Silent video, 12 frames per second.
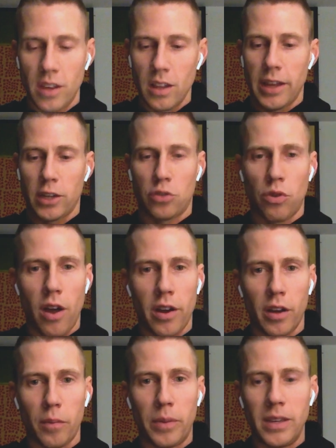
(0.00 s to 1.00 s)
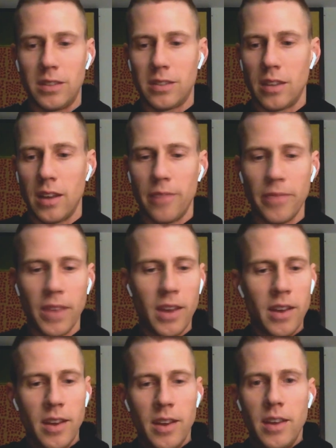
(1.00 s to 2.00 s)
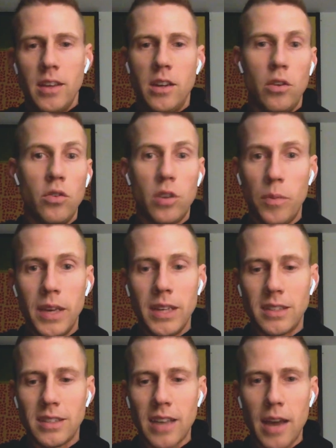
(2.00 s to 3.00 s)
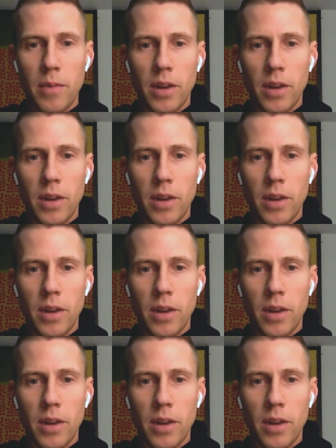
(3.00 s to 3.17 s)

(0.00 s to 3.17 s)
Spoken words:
The electronic piece, you could be inside,